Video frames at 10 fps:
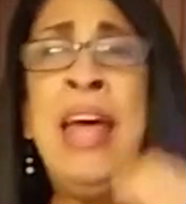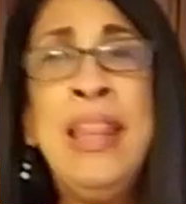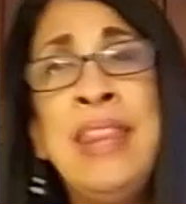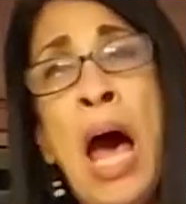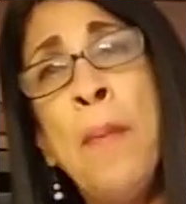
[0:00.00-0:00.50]

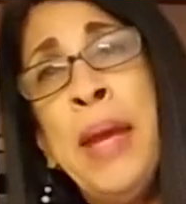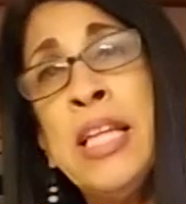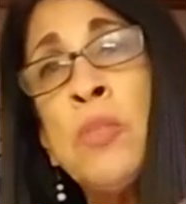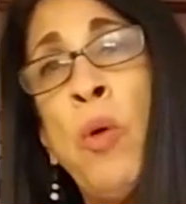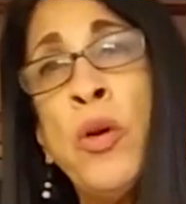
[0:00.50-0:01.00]
That
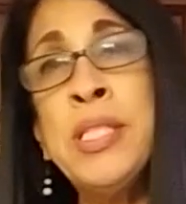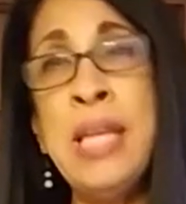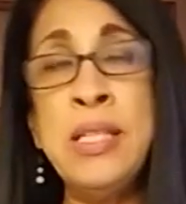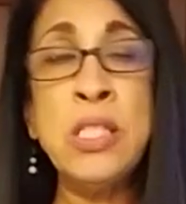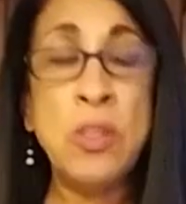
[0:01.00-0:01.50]
makes more
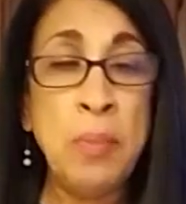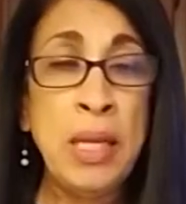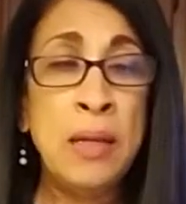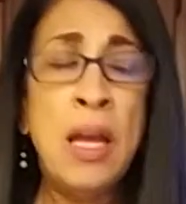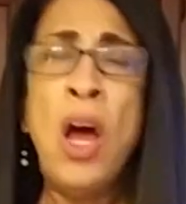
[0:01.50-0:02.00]
sense to
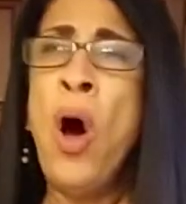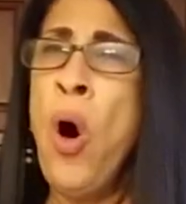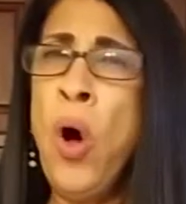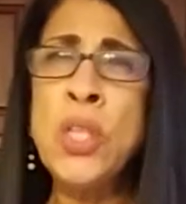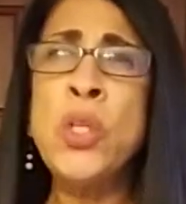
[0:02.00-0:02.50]
me.
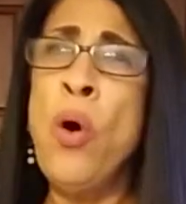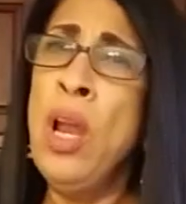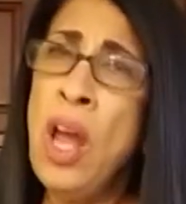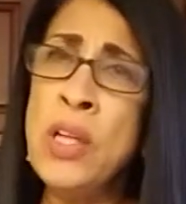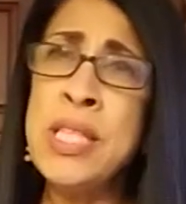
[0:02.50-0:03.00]
Also, a
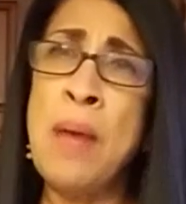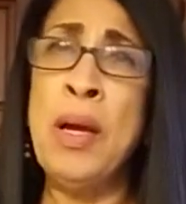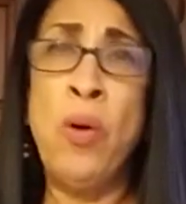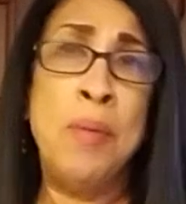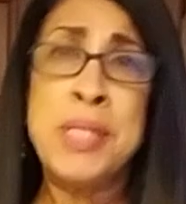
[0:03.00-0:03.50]
long time
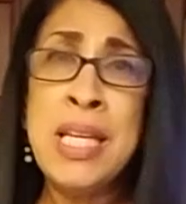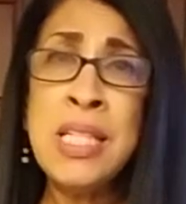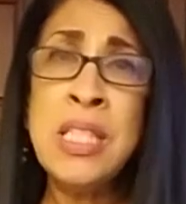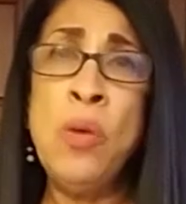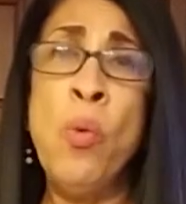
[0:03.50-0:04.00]
ago, I'm
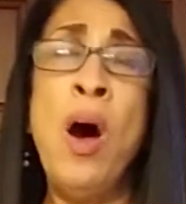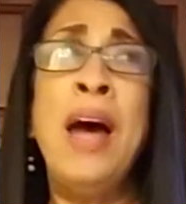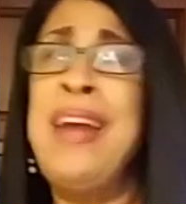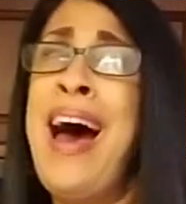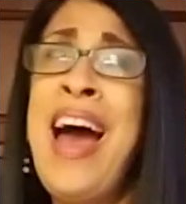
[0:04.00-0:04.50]

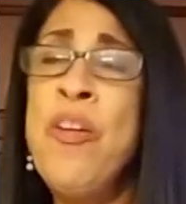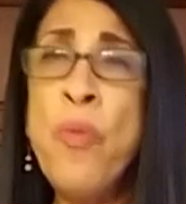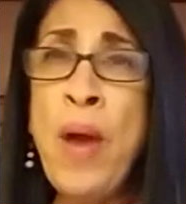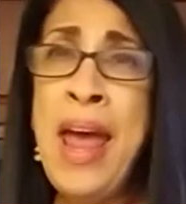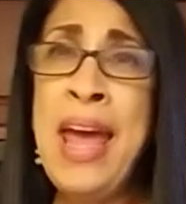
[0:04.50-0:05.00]
61, I
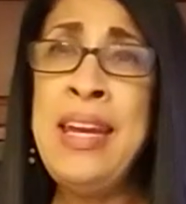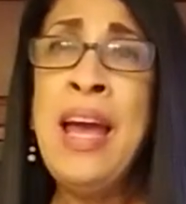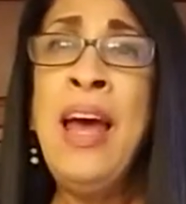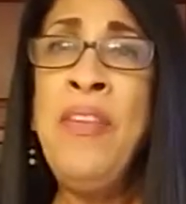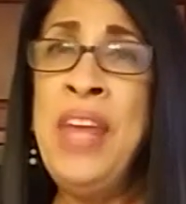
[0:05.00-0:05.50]
read
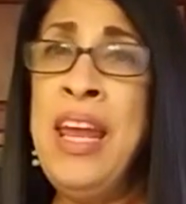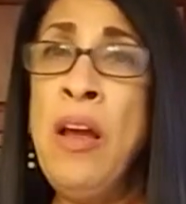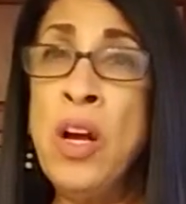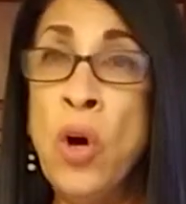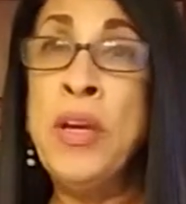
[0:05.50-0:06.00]

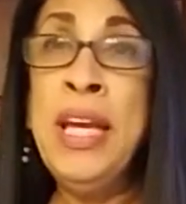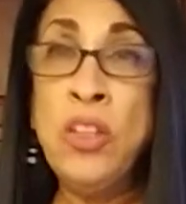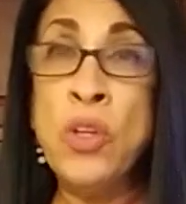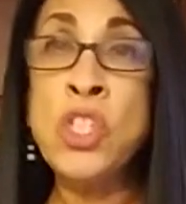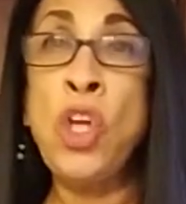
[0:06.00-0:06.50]
that
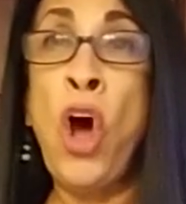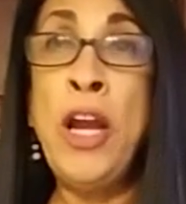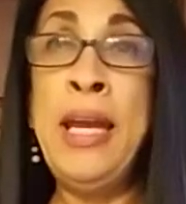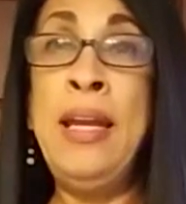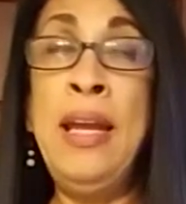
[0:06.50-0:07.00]
Coquito
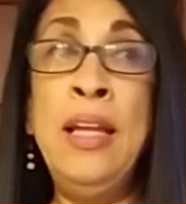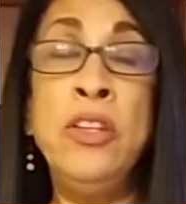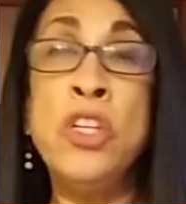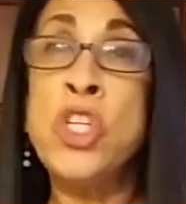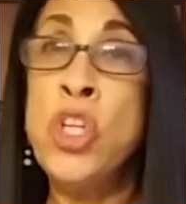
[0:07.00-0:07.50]
started in
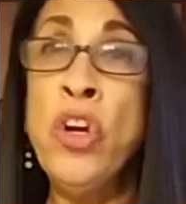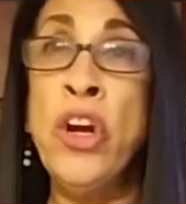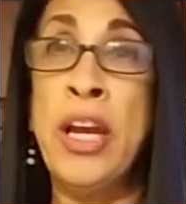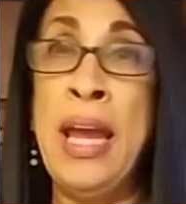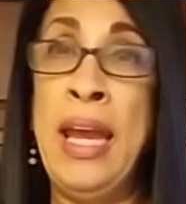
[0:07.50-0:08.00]
the
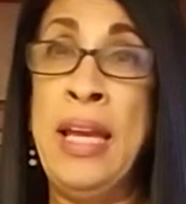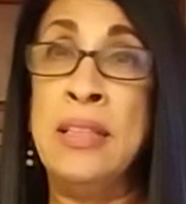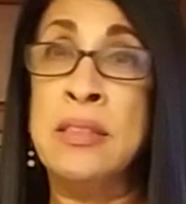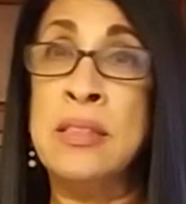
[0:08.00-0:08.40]
sugar canes